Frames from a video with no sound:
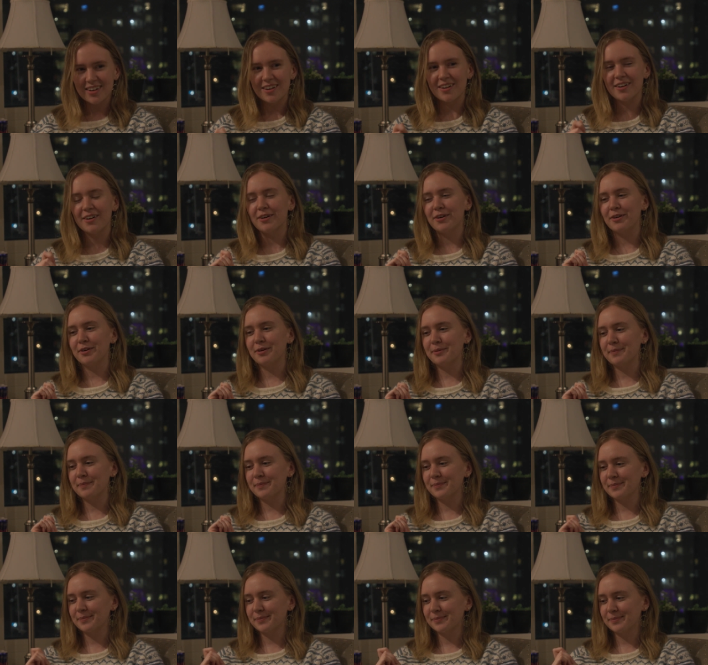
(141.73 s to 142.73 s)

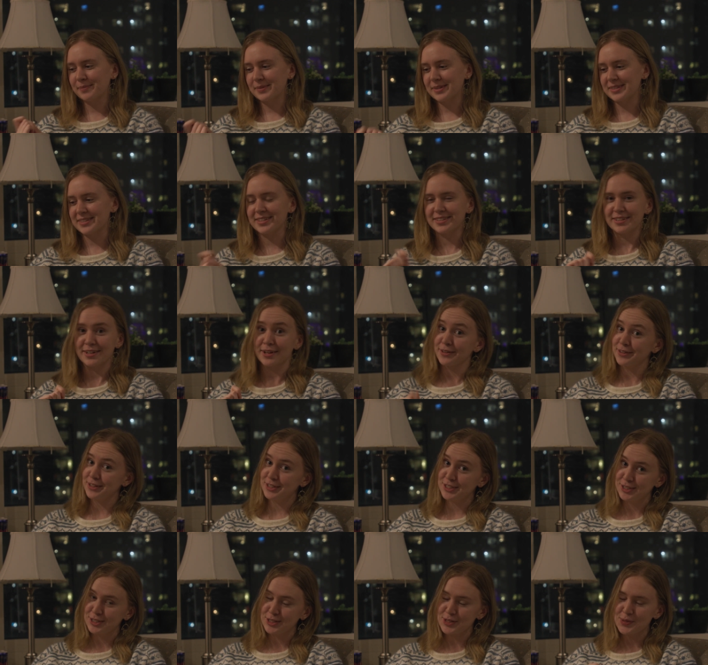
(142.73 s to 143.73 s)
Um, because that's another
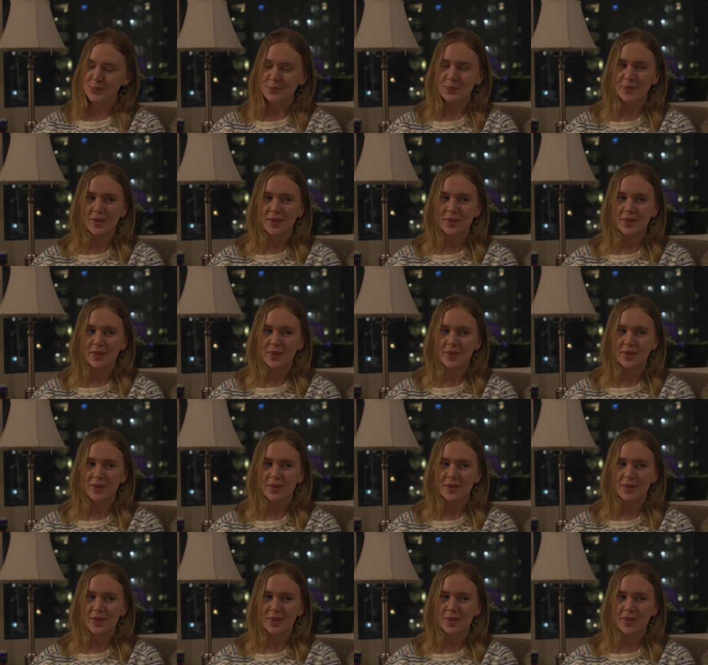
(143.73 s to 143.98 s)
issue